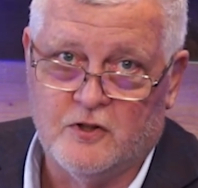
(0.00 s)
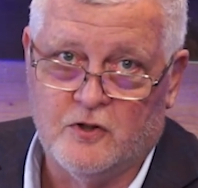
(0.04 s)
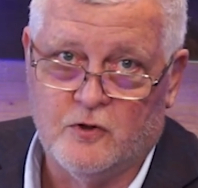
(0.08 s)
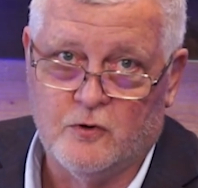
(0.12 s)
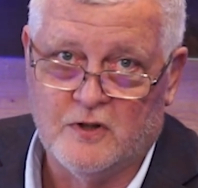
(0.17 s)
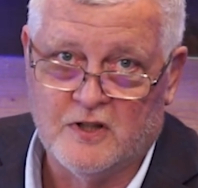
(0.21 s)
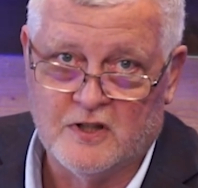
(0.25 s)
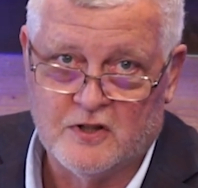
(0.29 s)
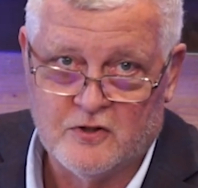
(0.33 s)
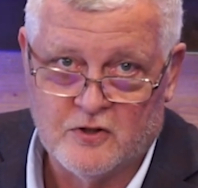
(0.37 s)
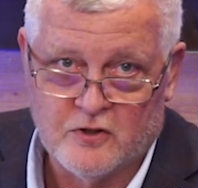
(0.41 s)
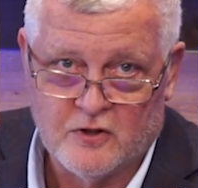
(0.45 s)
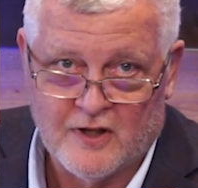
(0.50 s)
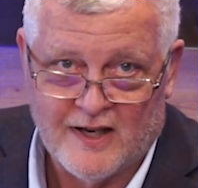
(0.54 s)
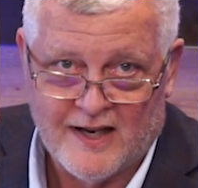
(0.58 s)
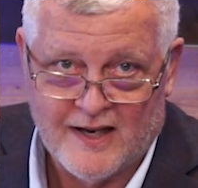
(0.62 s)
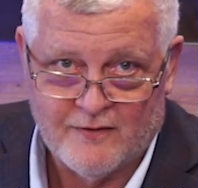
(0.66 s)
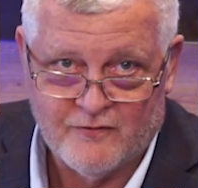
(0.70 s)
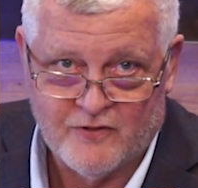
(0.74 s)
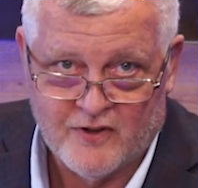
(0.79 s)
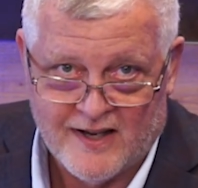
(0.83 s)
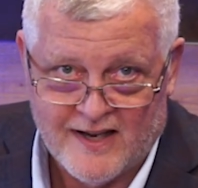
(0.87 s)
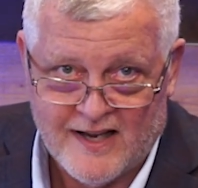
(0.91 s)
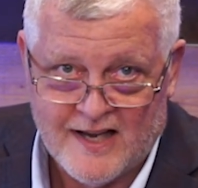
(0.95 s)
You get to
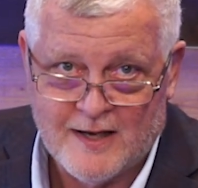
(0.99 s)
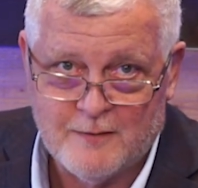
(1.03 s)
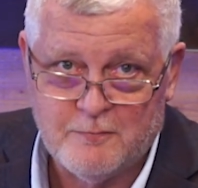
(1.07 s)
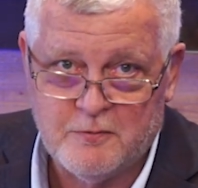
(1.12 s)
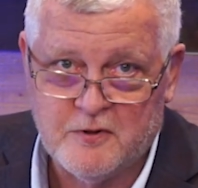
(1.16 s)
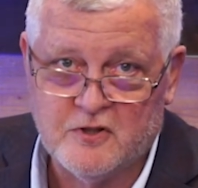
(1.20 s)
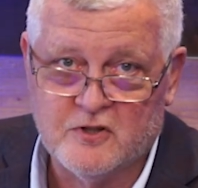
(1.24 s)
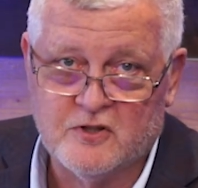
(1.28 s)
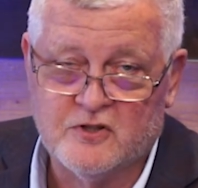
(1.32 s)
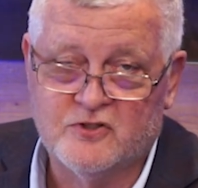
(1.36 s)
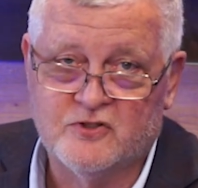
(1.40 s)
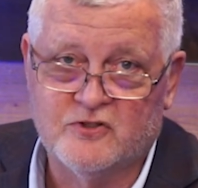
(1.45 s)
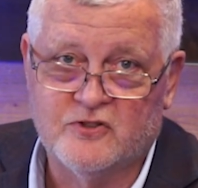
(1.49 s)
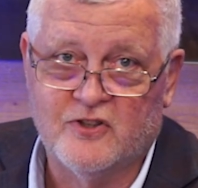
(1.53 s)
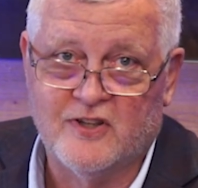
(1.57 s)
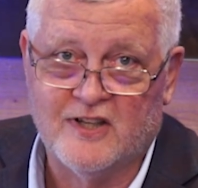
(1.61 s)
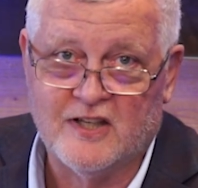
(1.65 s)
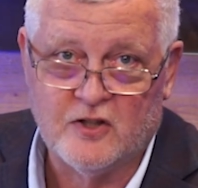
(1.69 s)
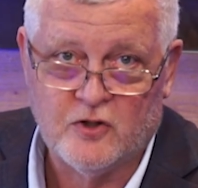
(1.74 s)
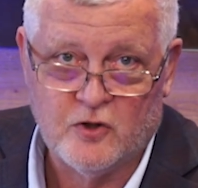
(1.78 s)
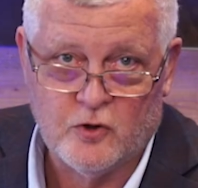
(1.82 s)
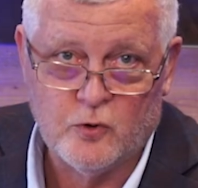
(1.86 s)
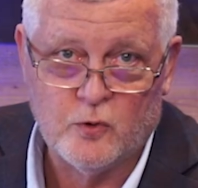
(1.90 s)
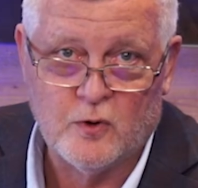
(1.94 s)
have the happiness
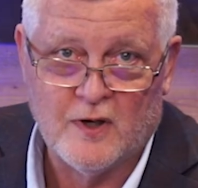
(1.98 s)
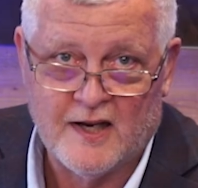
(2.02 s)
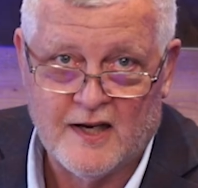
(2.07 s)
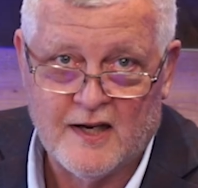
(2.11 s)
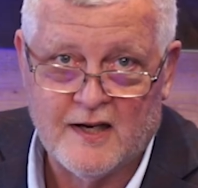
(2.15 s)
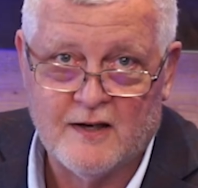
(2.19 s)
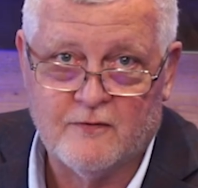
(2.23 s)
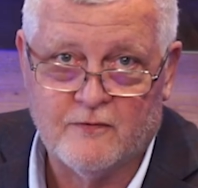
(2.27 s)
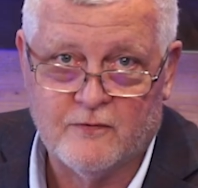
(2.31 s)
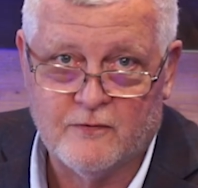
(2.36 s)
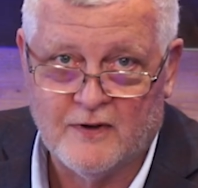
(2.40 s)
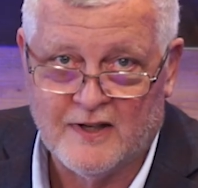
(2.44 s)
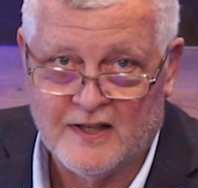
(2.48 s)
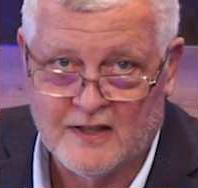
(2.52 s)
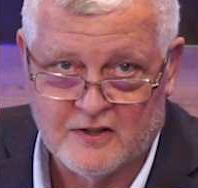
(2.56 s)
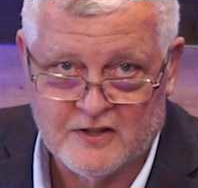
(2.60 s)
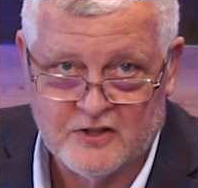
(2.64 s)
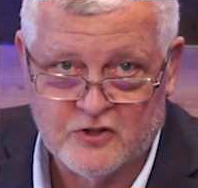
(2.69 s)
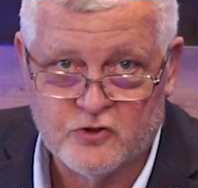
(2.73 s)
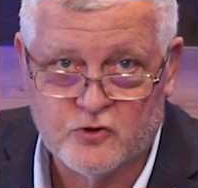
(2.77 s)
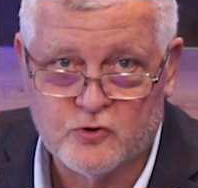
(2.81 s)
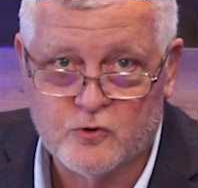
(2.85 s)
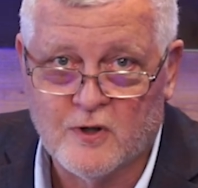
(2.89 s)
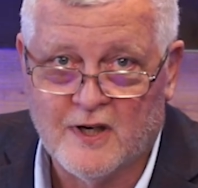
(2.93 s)
that you have at
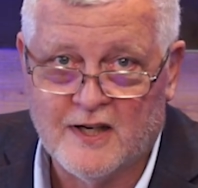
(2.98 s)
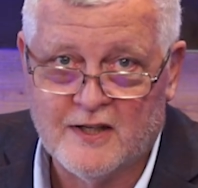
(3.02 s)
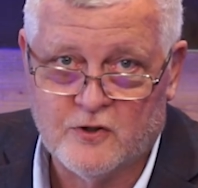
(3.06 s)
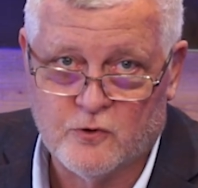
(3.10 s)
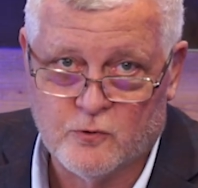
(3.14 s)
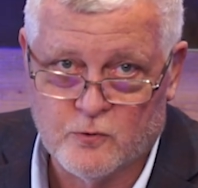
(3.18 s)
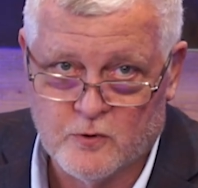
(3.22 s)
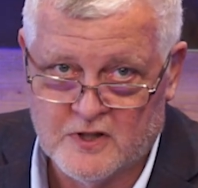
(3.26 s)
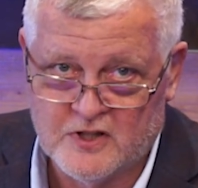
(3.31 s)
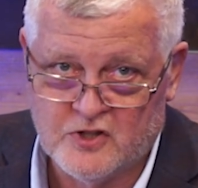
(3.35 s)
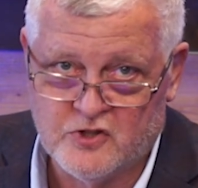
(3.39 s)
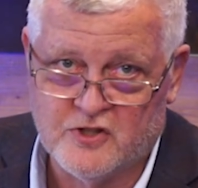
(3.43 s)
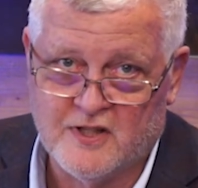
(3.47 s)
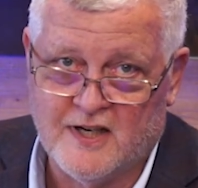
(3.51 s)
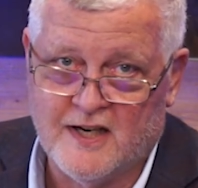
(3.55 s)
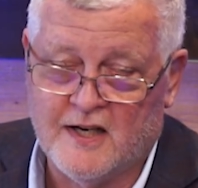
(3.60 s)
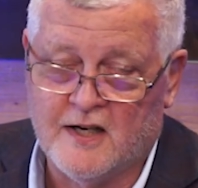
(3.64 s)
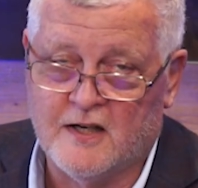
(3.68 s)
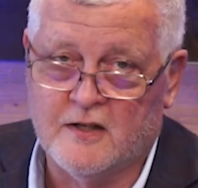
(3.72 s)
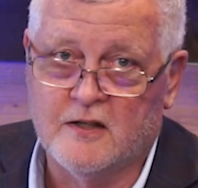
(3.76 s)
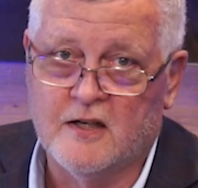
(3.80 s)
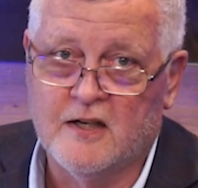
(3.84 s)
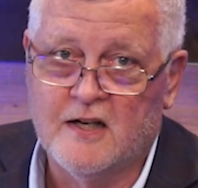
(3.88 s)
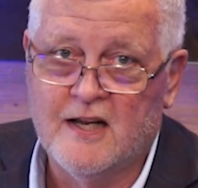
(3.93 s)
least tried to reach
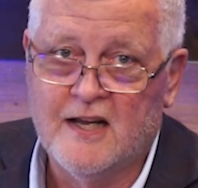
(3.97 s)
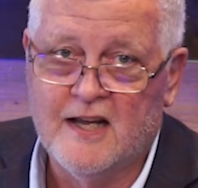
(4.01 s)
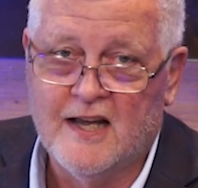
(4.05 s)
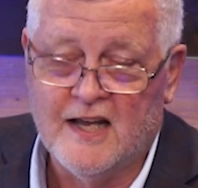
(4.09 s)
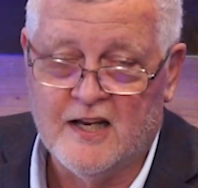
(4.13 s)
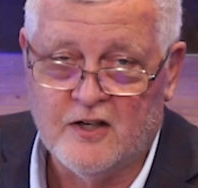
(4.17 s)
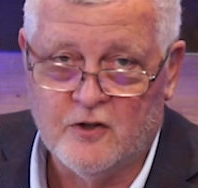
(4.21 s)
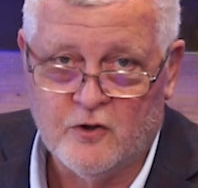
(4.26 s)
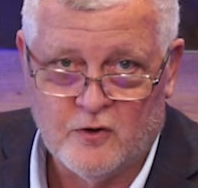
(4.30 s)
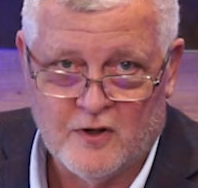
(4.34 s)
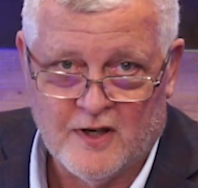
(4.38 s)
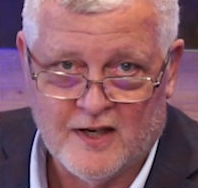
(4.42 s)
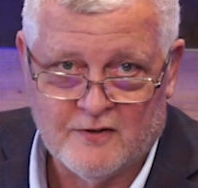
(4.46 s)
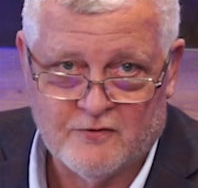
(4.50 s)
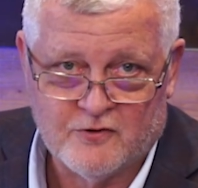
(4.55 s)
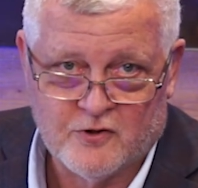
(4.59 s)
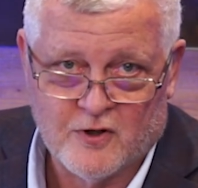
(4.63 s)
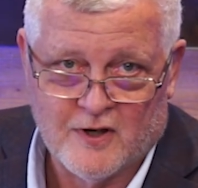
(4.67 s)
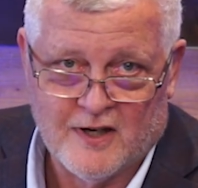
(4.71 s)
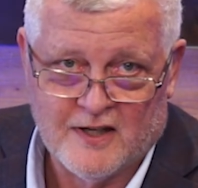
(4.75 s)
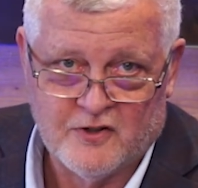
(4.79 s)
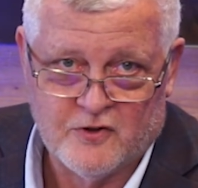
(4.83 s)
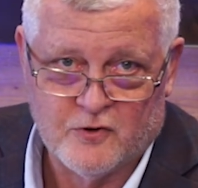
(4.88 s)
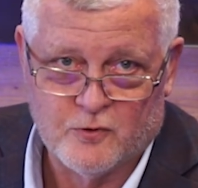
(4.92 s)
out, and you have
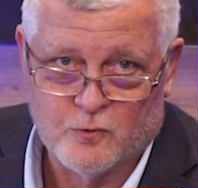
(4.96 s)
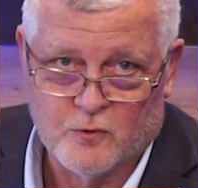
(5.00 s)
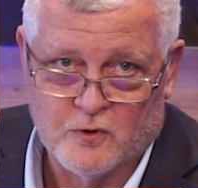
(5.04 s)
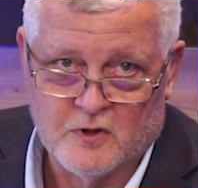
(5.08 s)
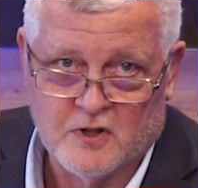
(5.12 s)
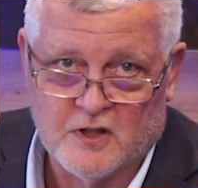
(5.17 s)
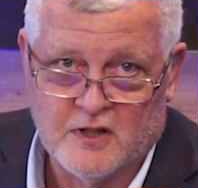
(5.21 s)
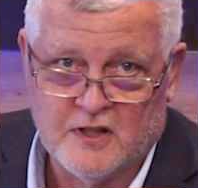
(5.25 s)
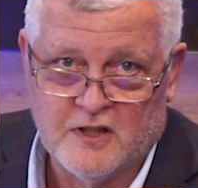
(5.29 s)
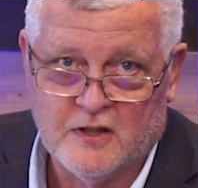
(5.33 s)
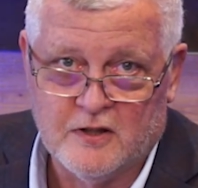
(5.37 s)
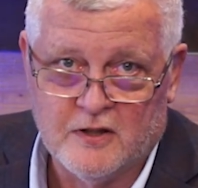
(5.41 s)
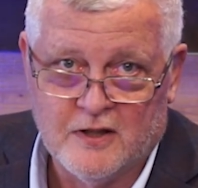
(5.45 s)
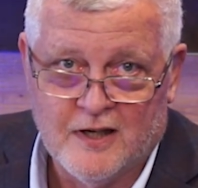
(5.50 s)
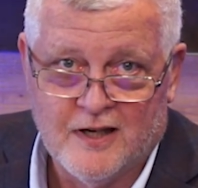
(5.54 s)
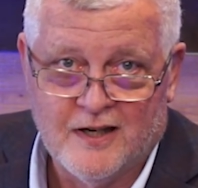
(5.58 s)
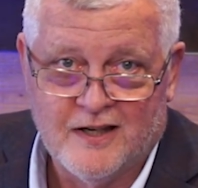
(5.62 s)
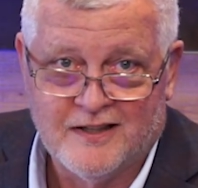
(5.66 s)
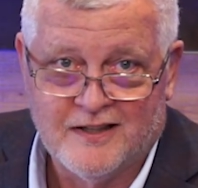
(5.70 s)
tried to really